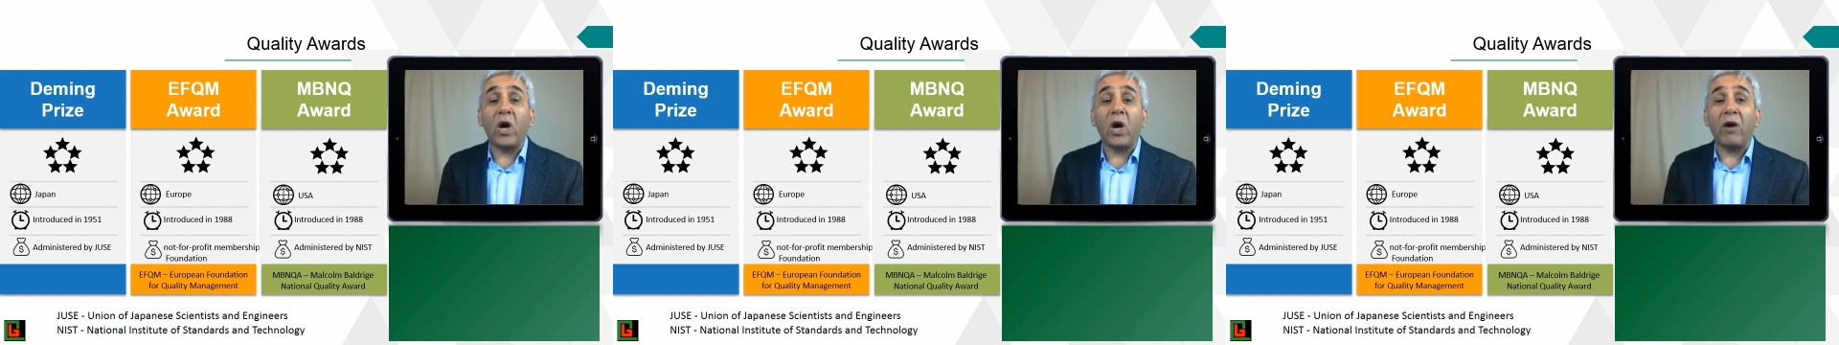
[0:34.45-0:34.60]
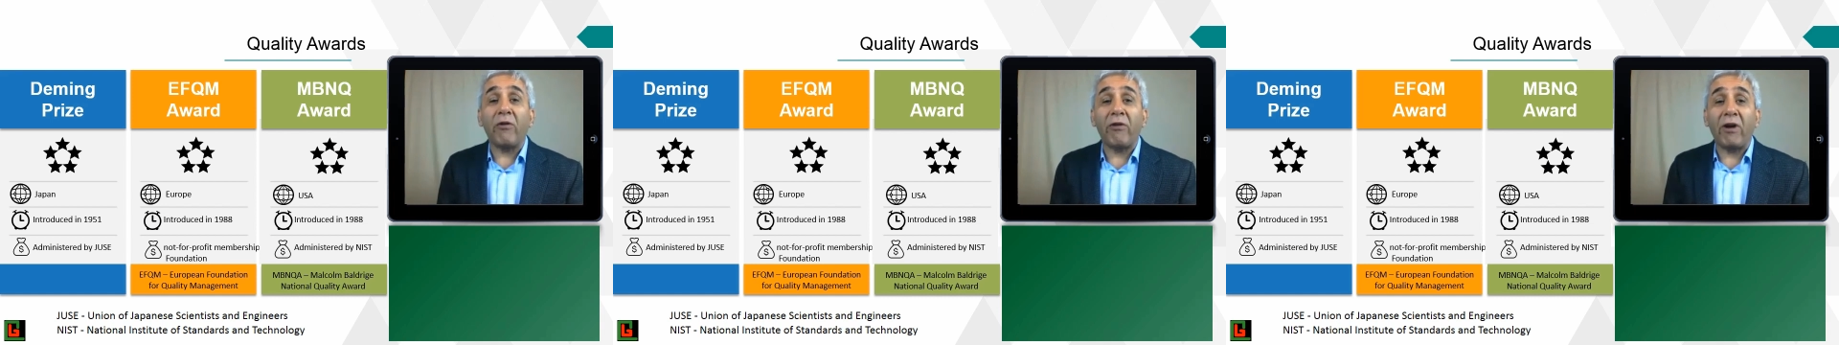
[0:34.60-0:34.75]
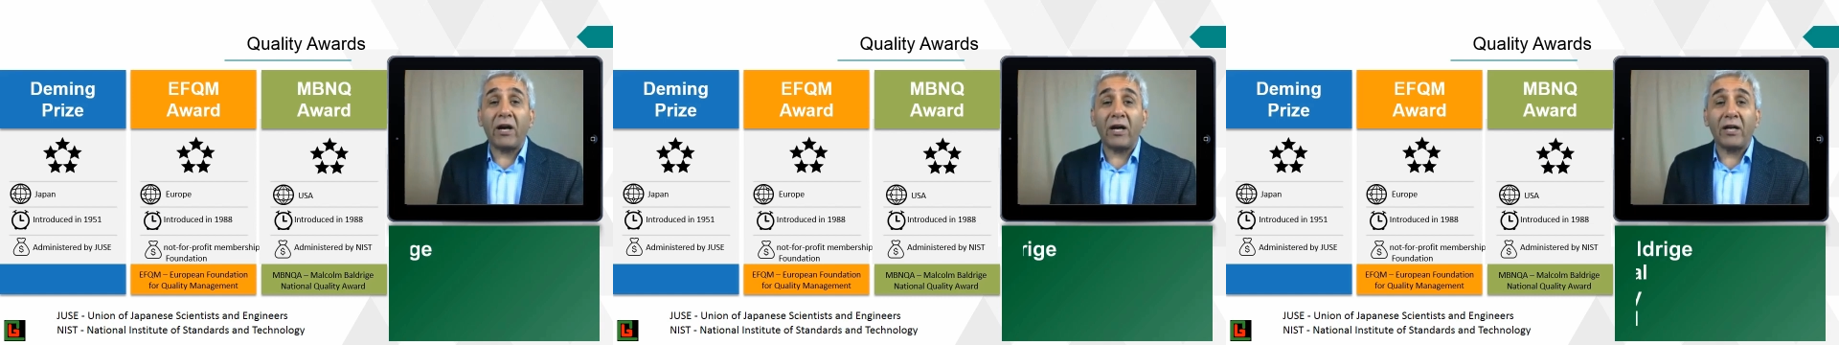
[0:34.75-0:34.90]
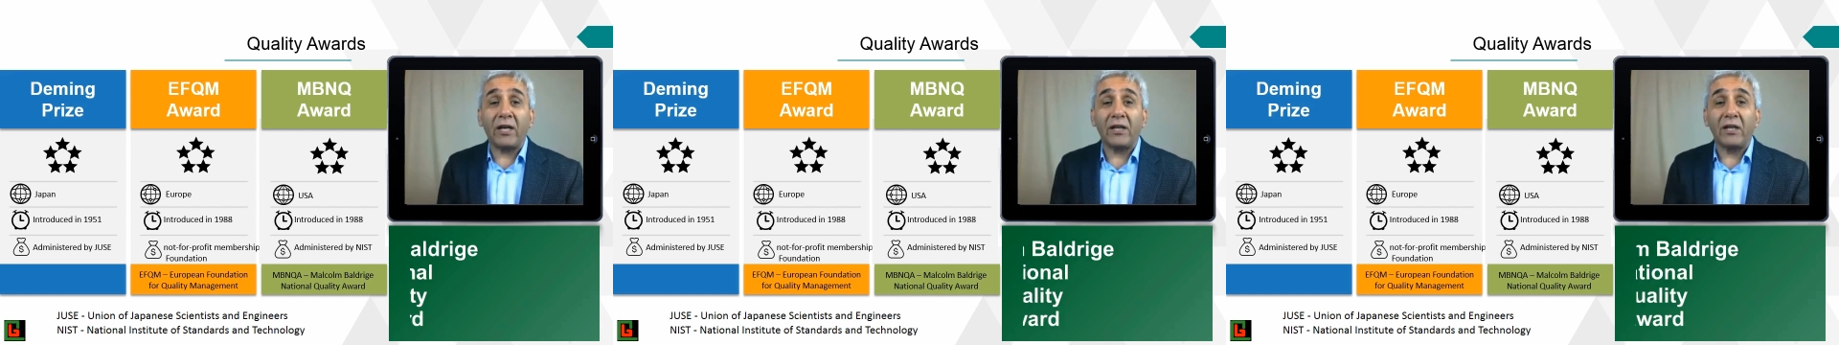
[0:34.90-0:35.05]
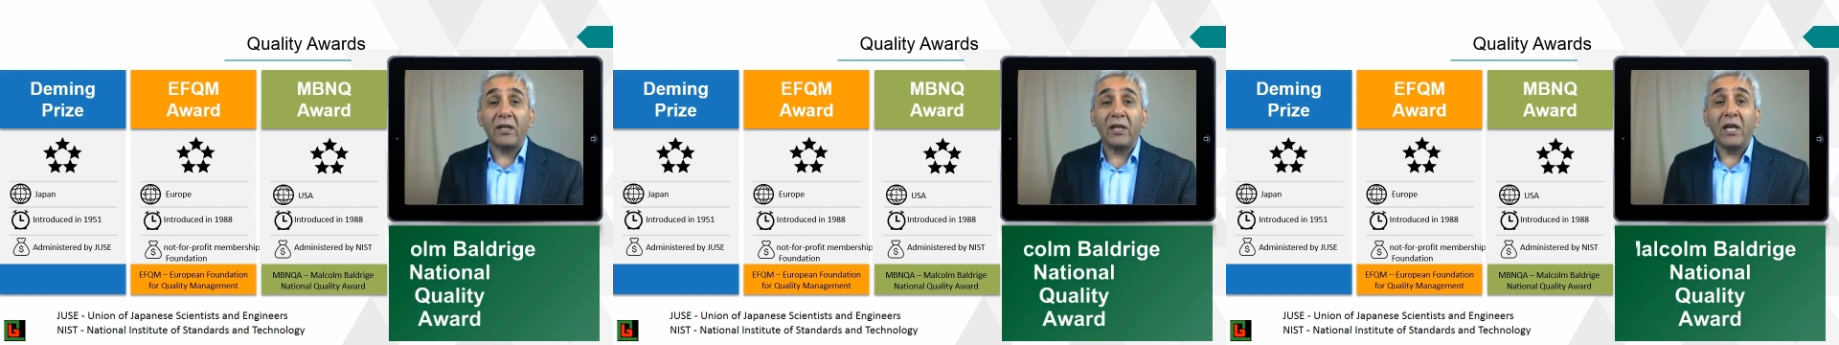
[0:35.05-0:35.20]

Award,